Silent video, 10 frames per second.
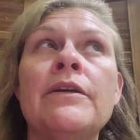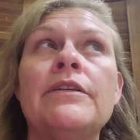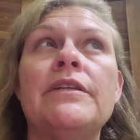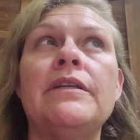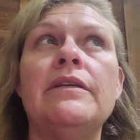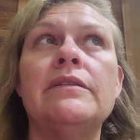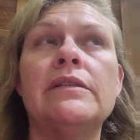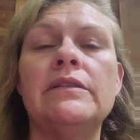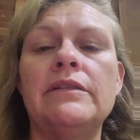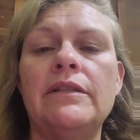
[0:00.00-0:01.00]
She does
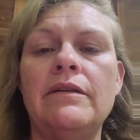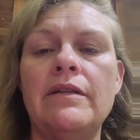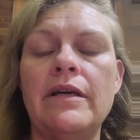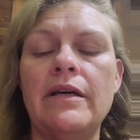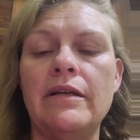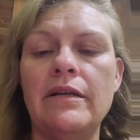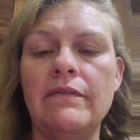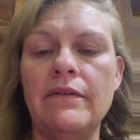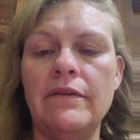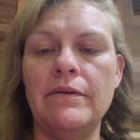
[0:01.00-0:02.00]
consider that,
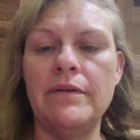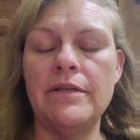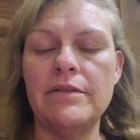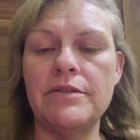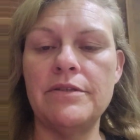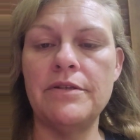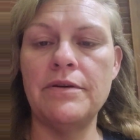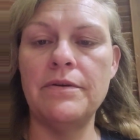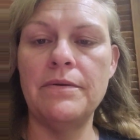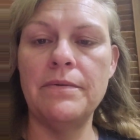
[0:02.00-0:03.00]
even though it doesn't
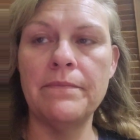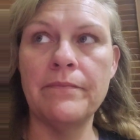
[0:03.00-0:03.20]
show